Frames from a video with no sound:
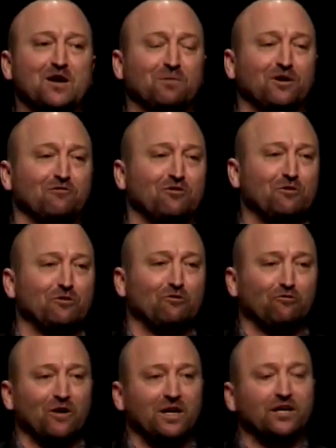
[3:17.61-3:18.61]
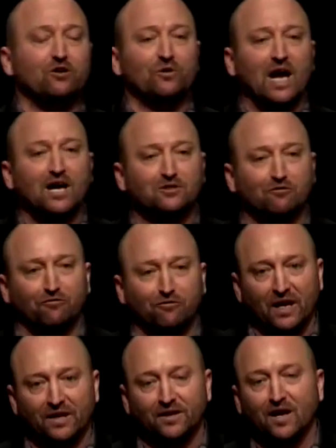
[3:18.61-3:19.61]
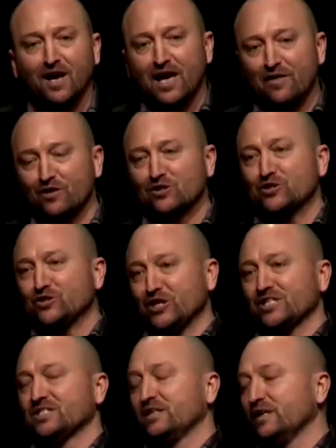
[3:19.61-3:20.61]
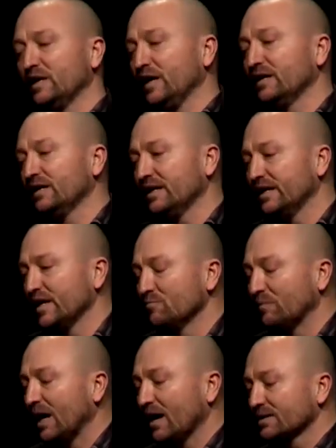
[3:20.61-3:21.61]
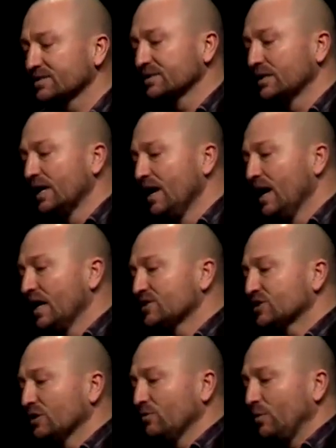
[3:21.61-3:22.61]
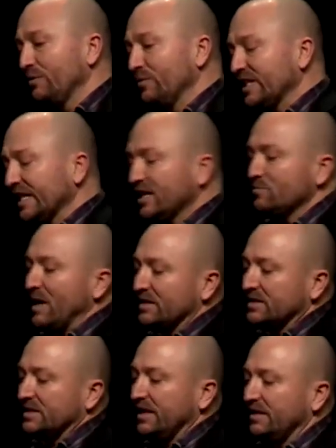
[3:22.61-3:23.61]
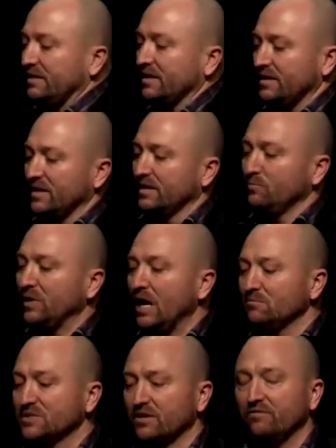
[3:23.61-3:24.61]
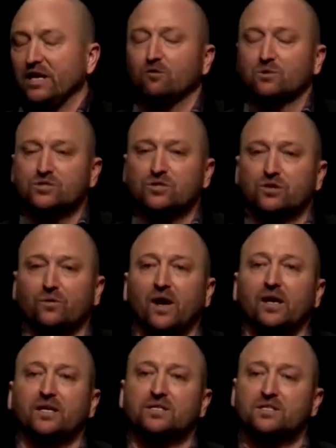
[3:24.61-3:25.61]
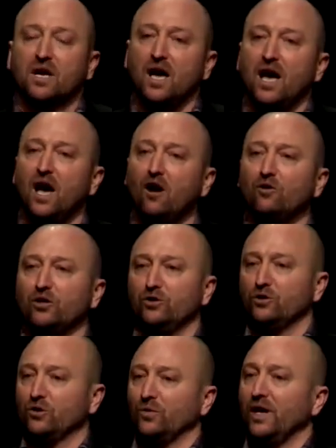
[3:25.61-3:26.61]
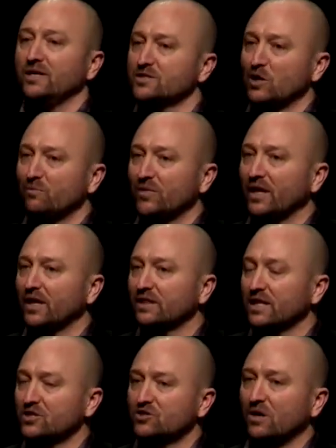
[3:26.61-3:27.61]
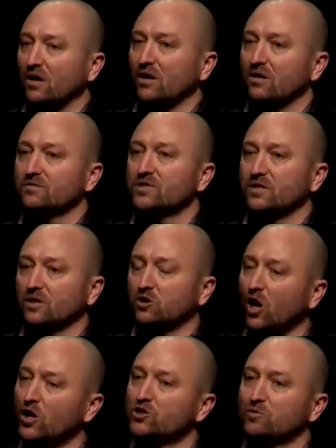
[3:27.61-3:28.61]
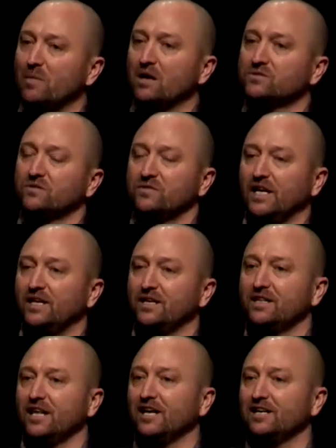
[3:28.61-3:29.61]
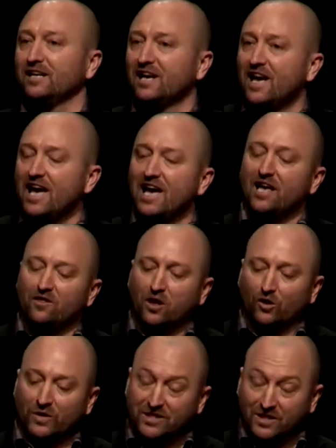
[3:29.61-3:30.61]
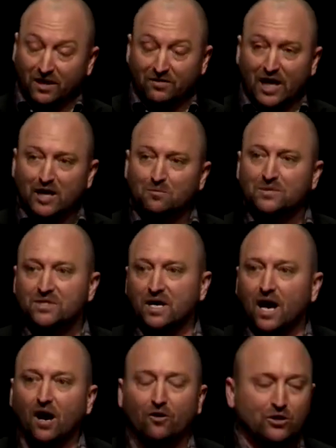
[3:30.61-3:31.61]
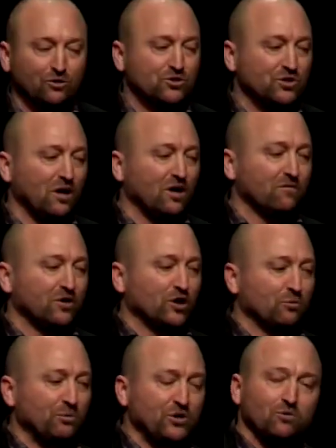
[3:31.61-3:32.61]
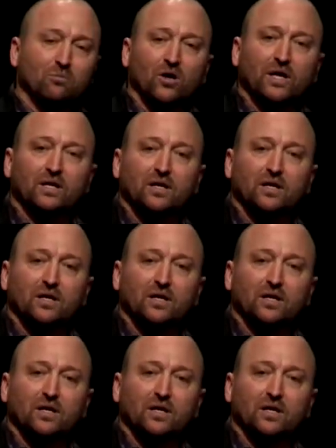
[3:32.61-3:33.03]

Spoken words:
of who to friend and who not to friend in their suggested inbox. And so when we think about the problems that Vega was to create is, how do you create something that solves the large amounts of data that are inside games? How do you solve the compute market